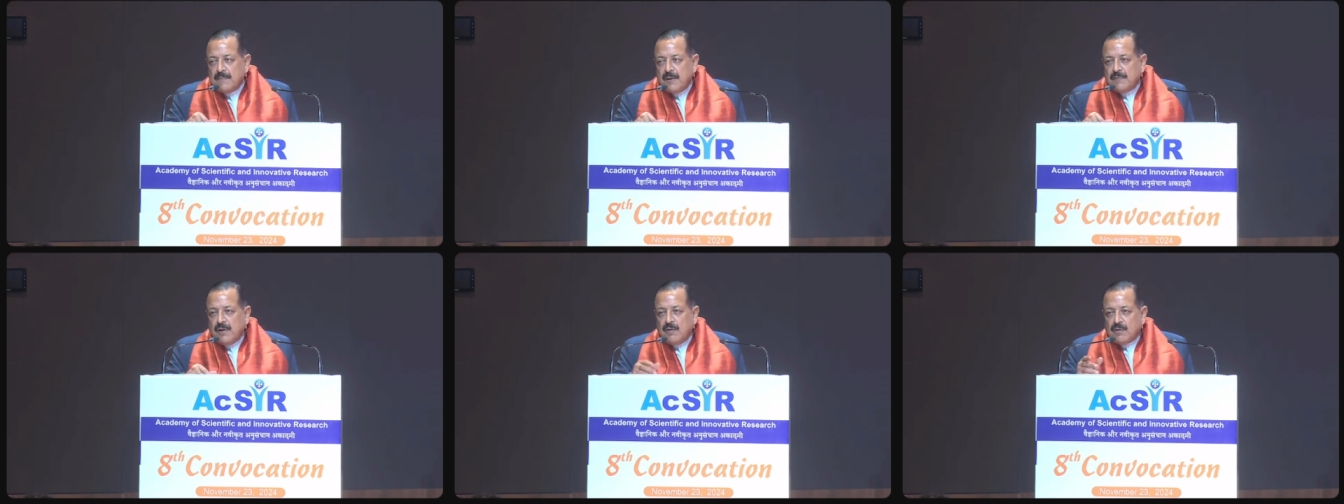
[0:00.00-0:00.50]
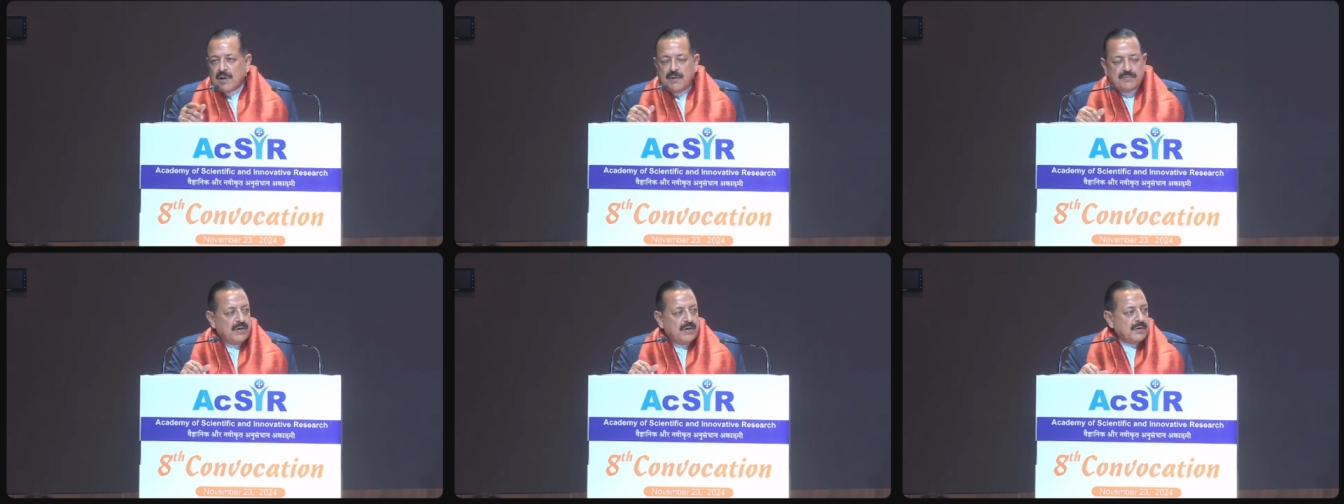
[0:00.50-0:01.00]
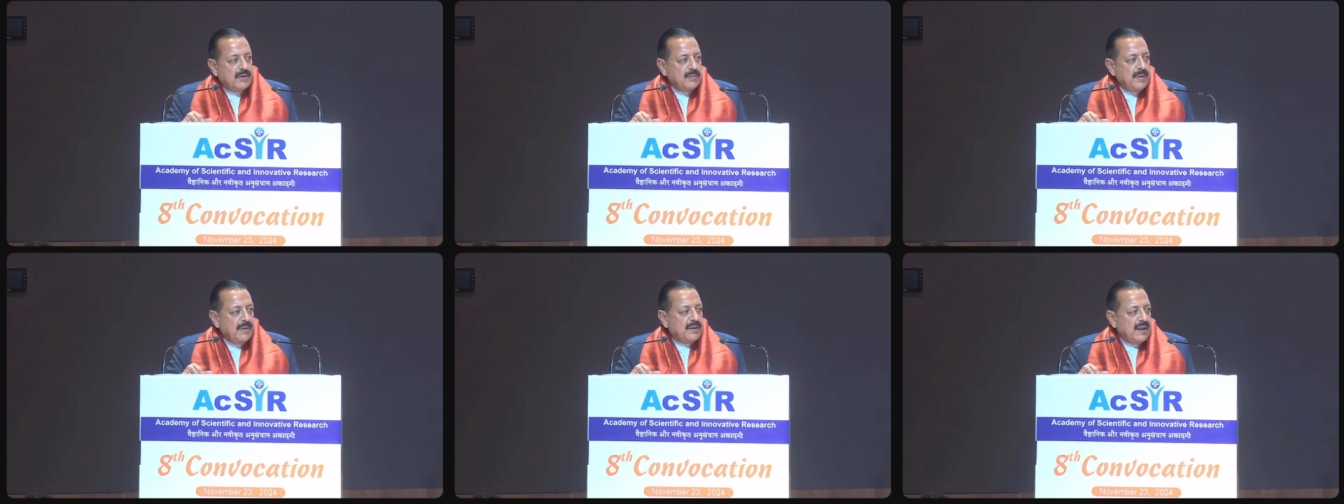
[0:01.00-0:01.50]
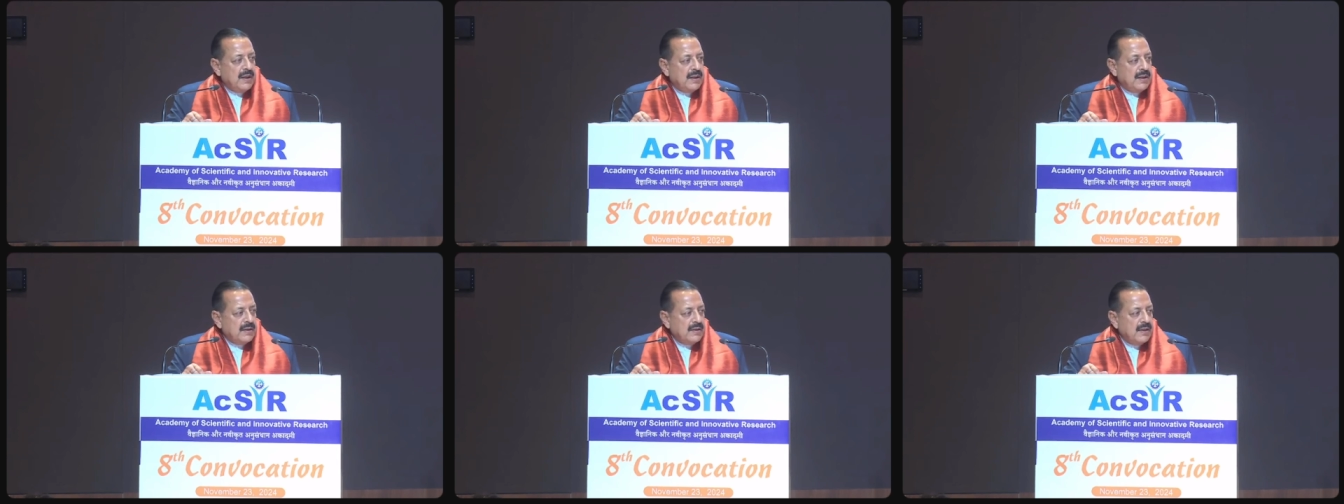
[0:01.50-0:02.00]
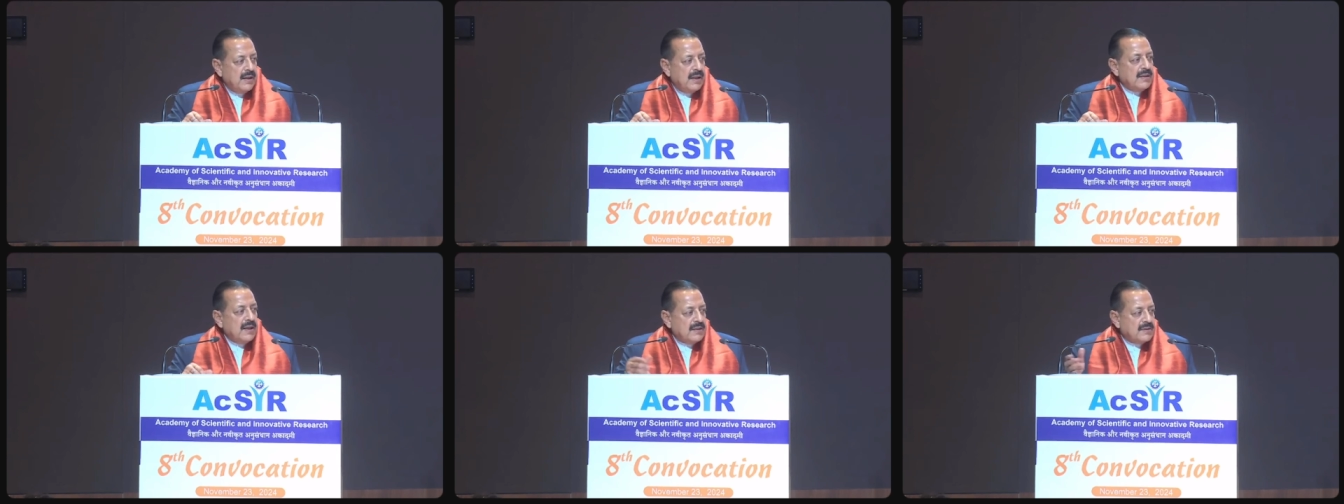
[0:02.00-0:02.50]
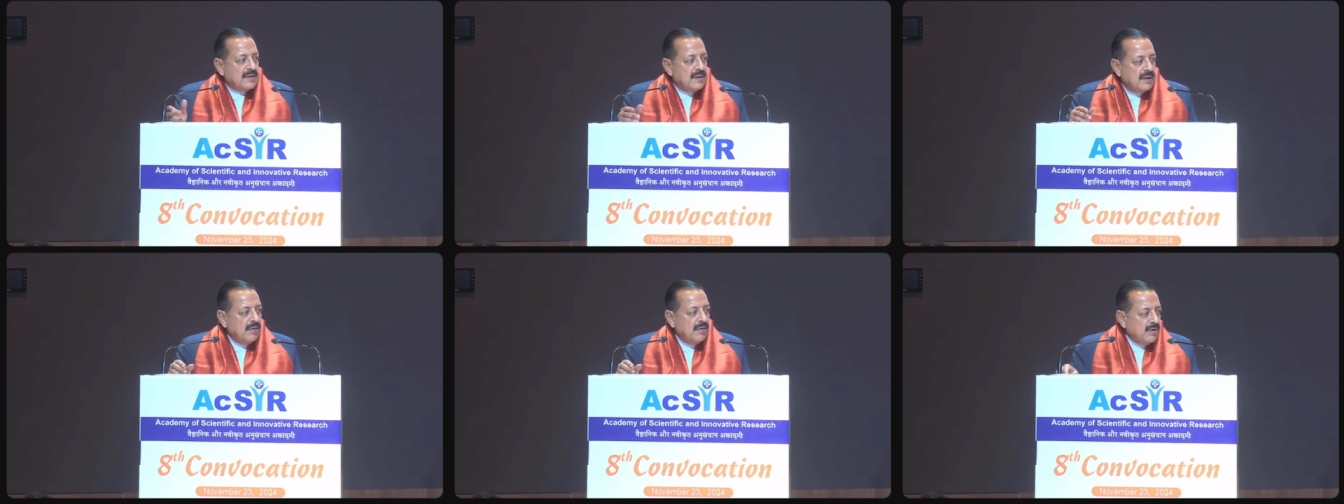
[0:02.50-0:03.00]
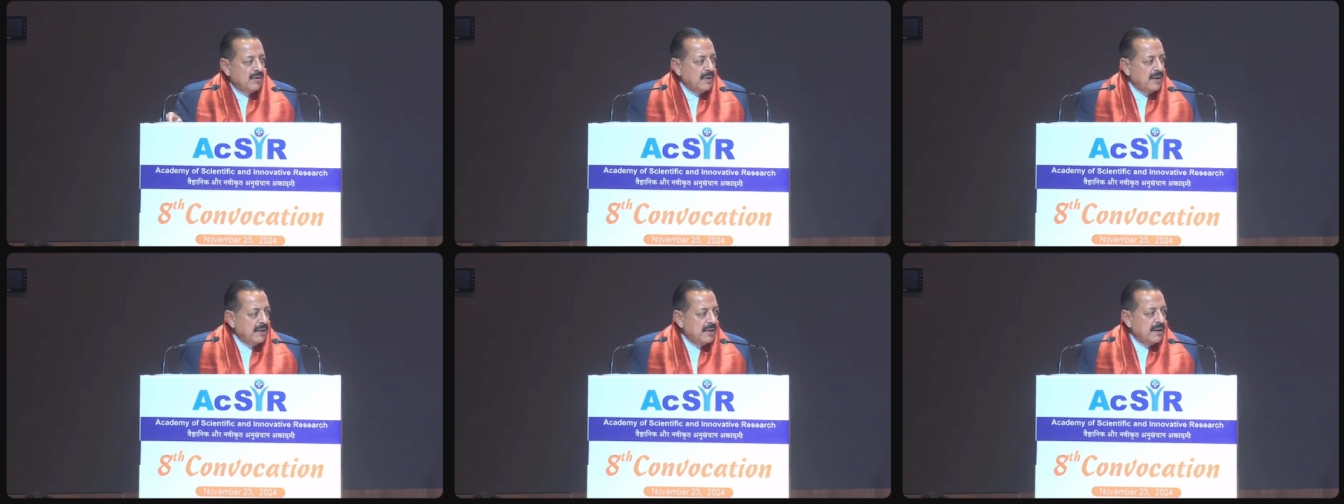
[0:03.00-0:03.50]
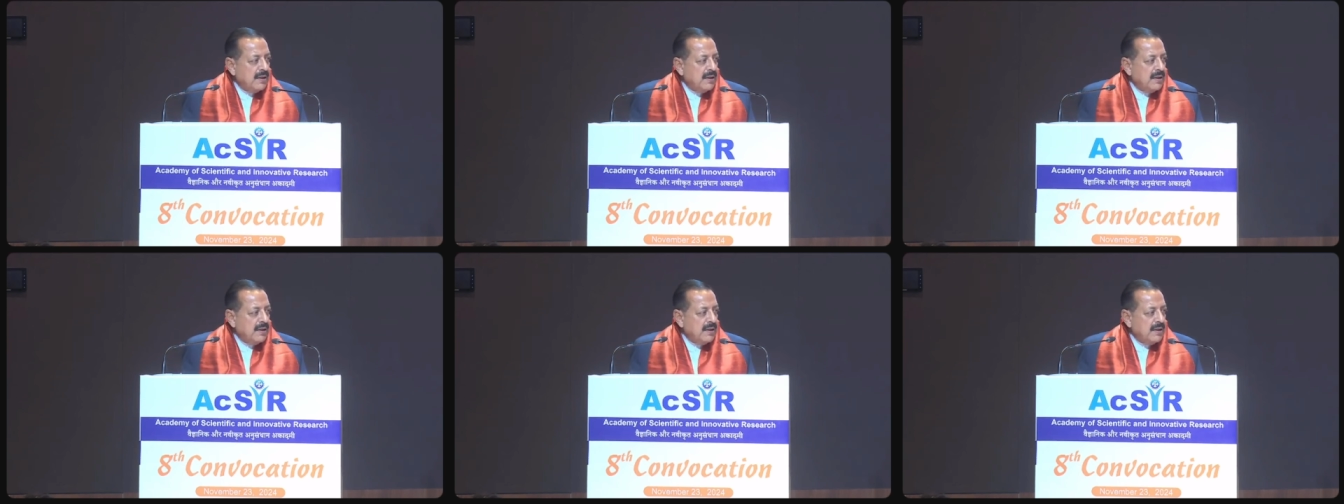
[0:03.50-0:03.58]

We look forward to being 300, and that's going to be the